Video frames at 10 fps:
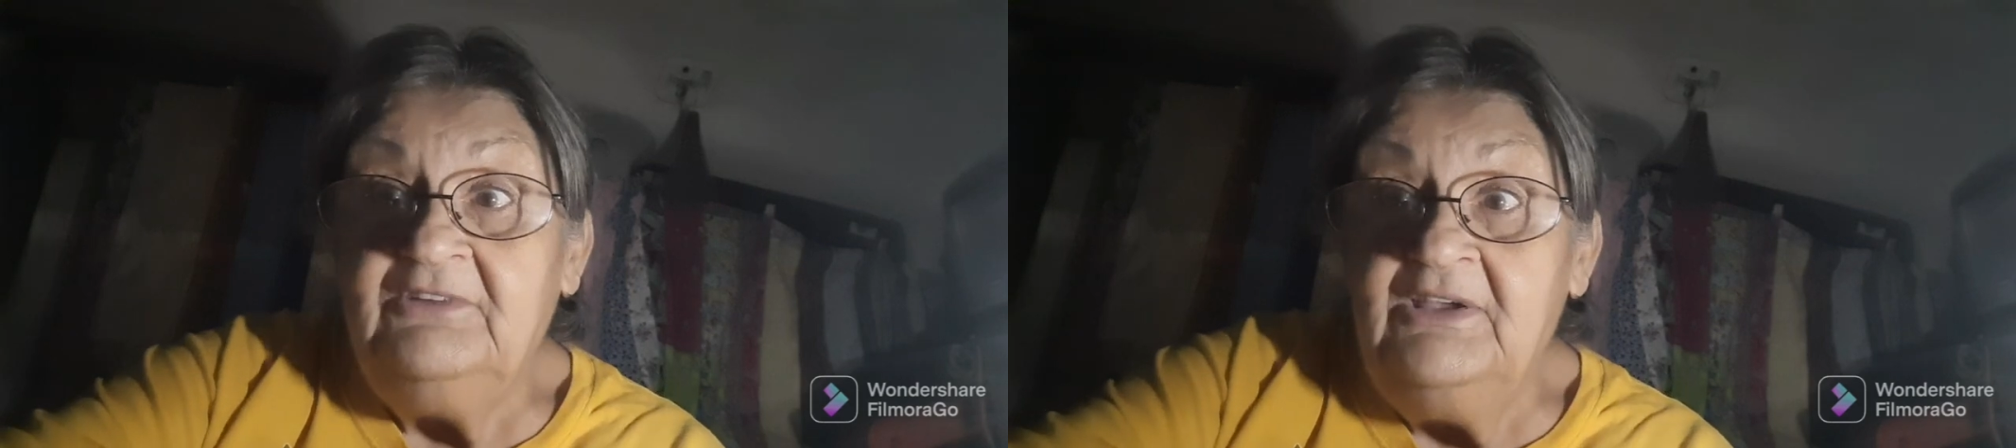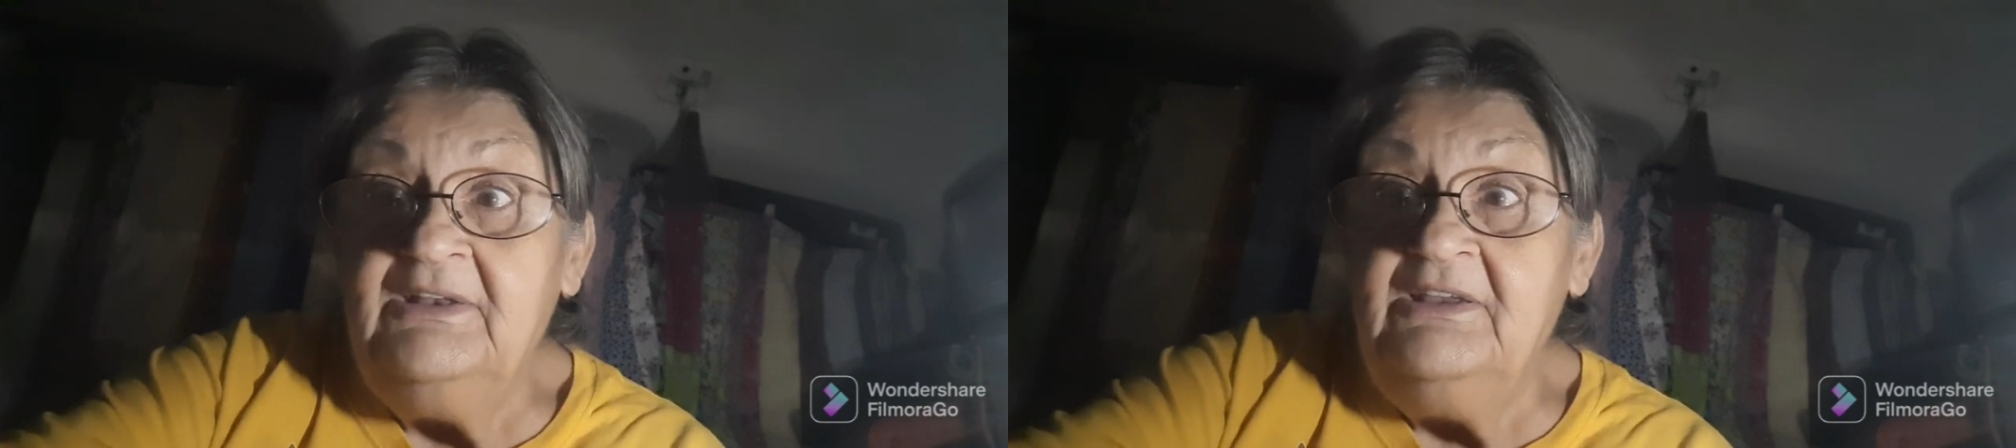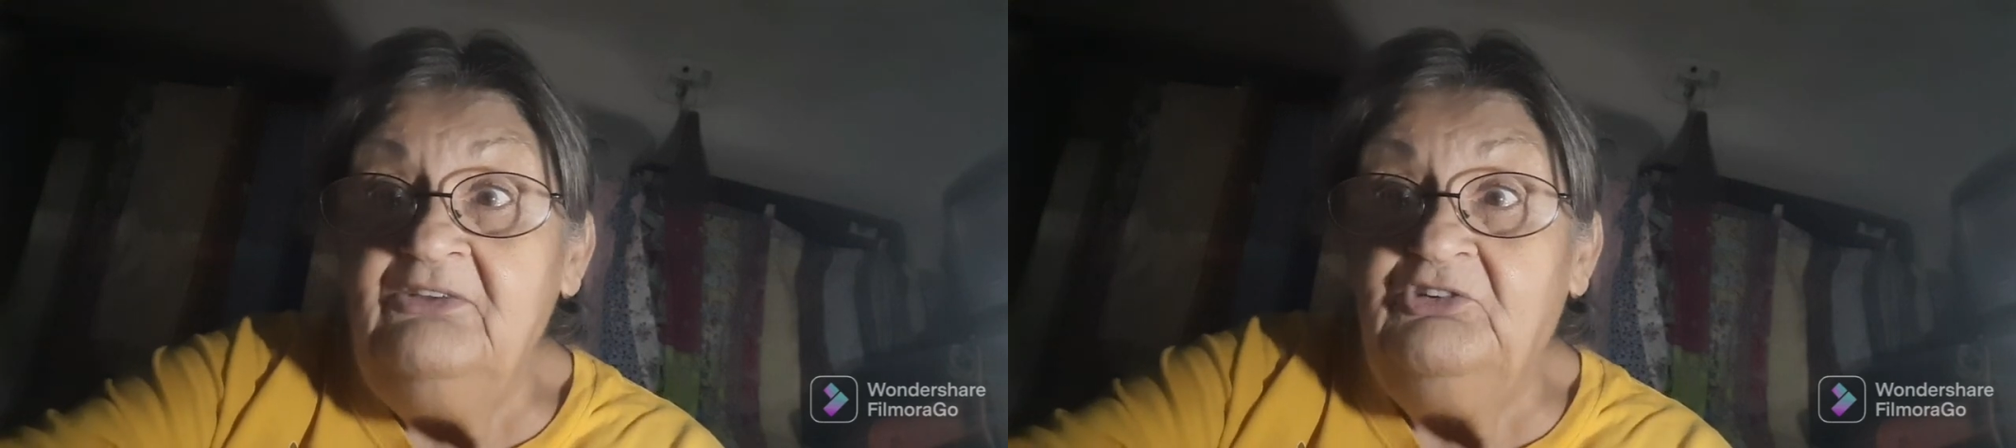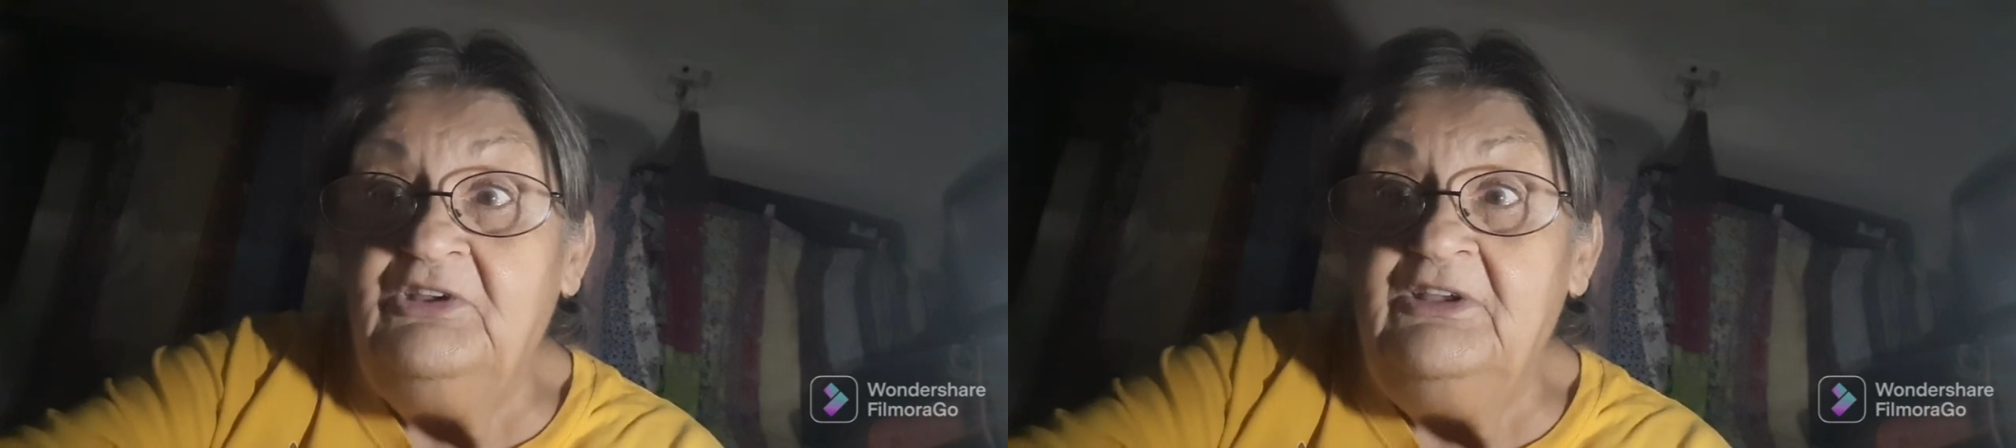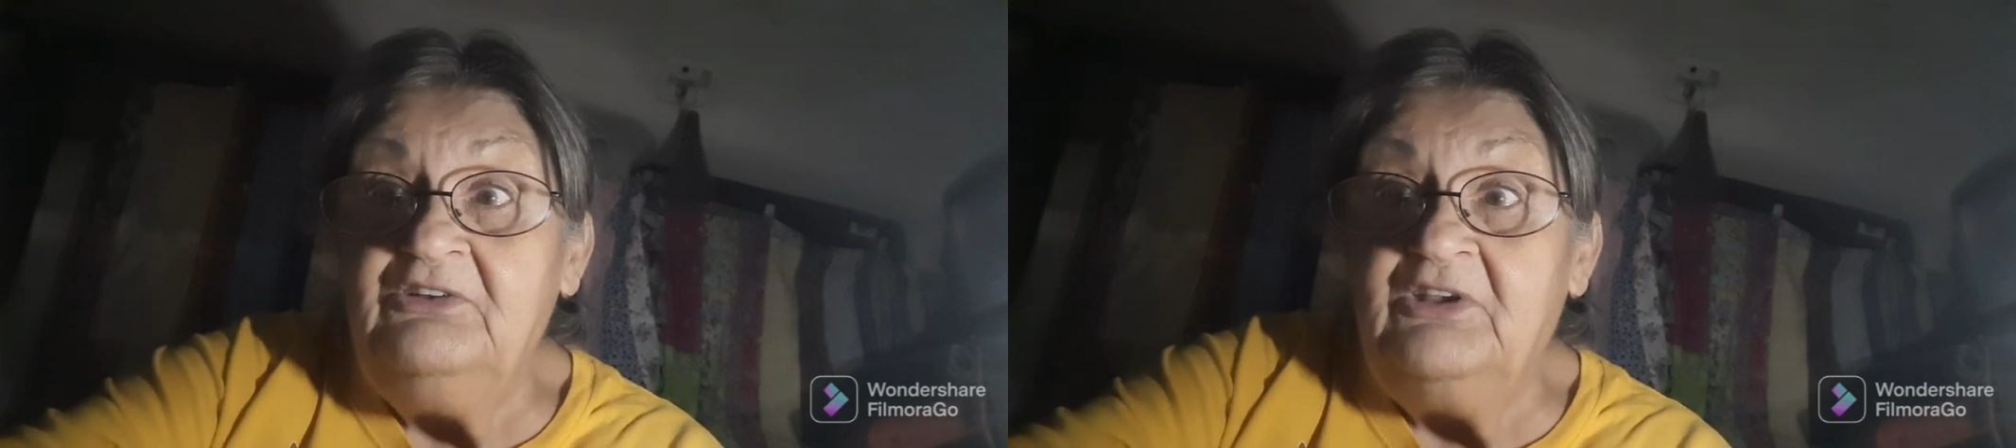Take it
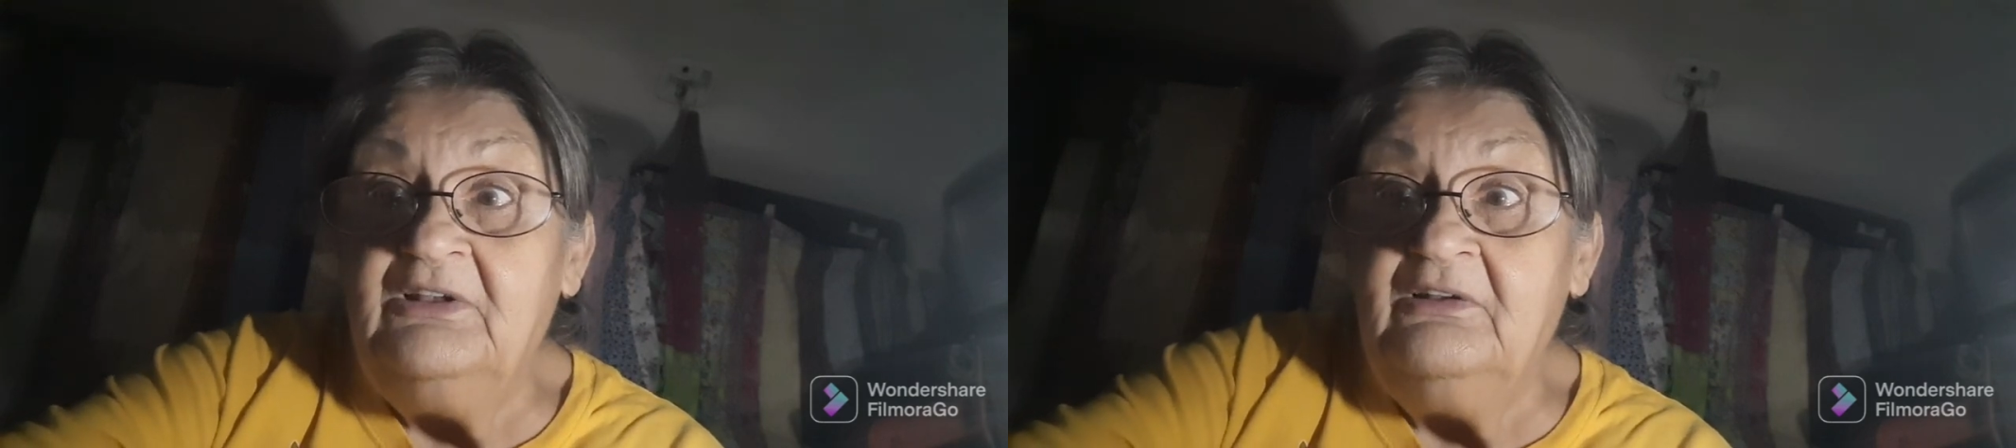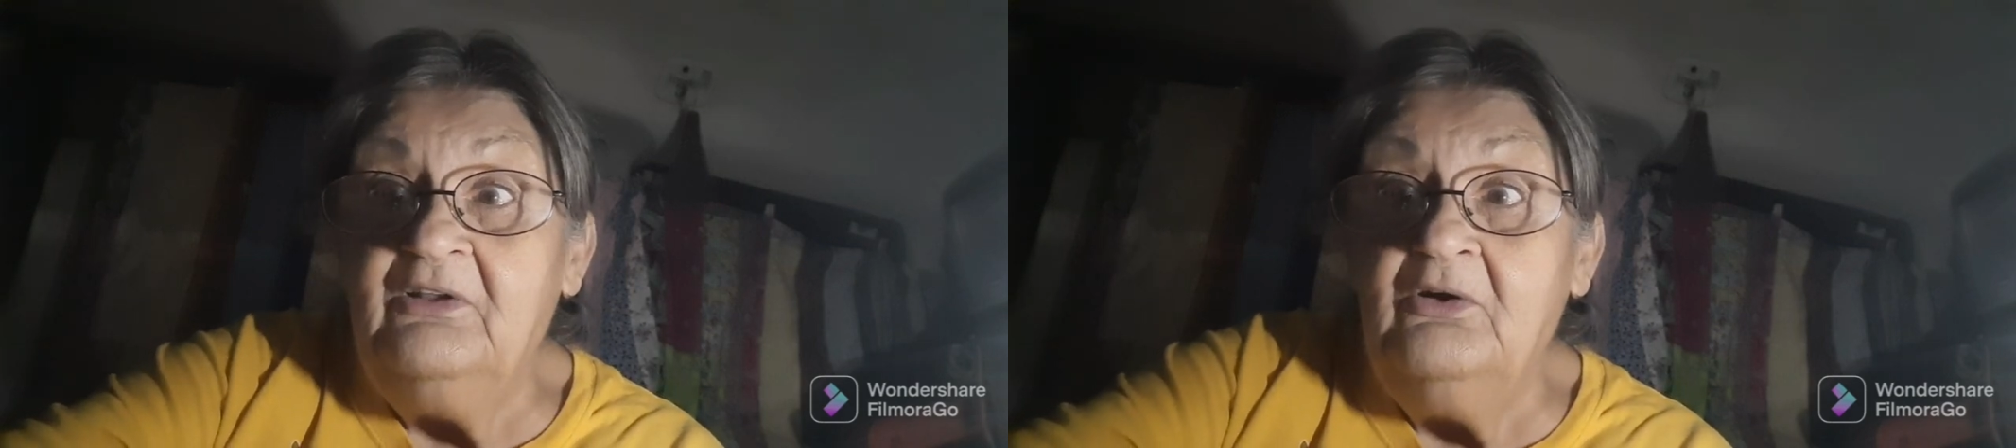easy. Take the